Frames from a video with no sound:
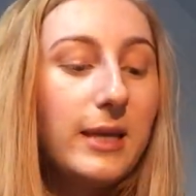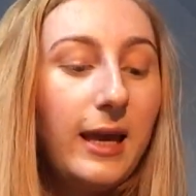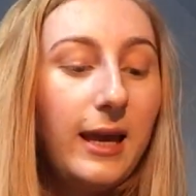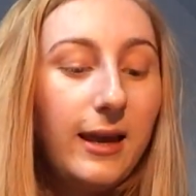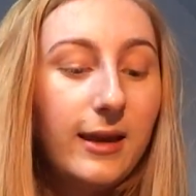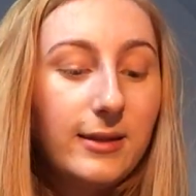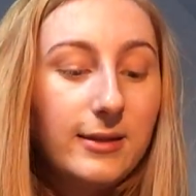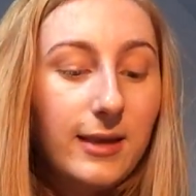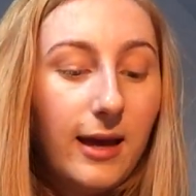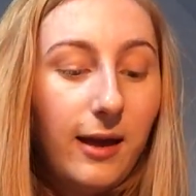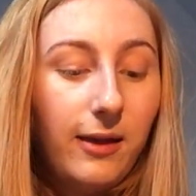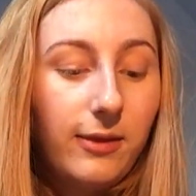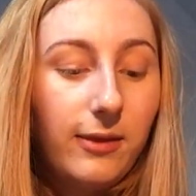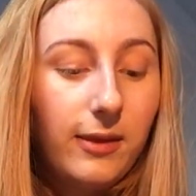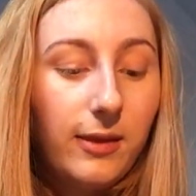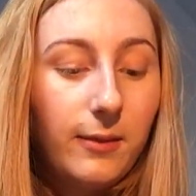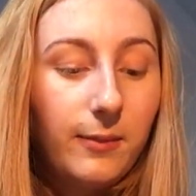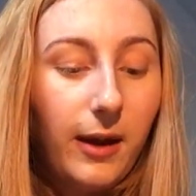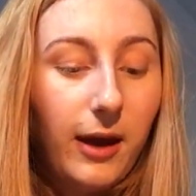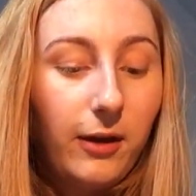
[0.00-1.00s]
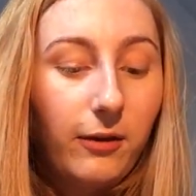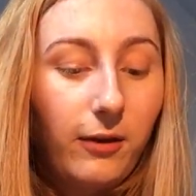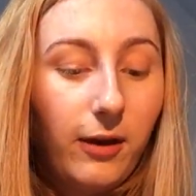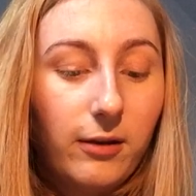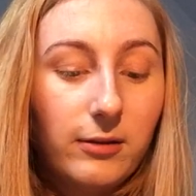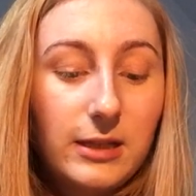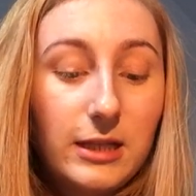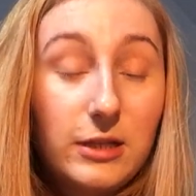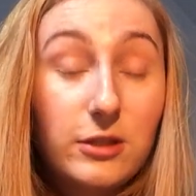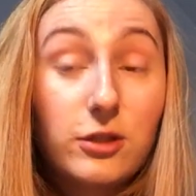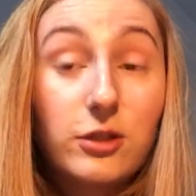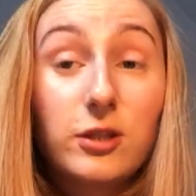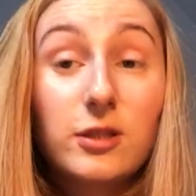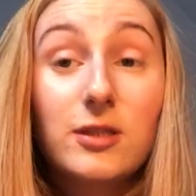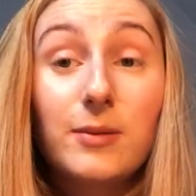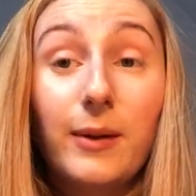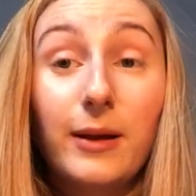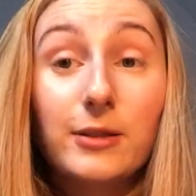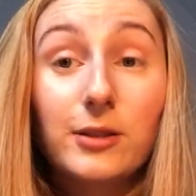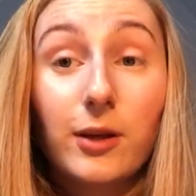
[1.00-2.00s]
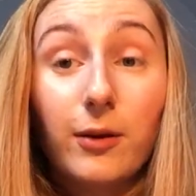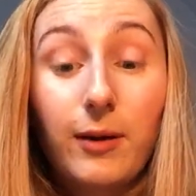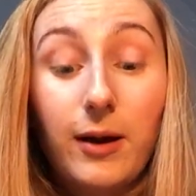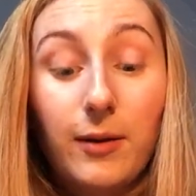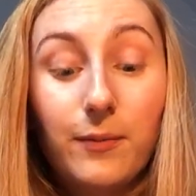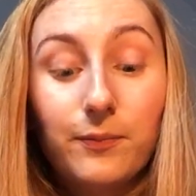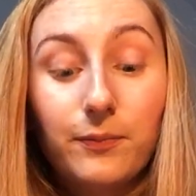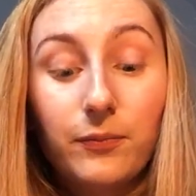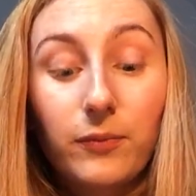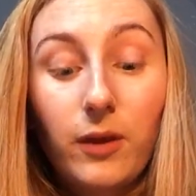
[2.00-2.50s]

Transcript: to hear Seth in the background. He's just about to go out.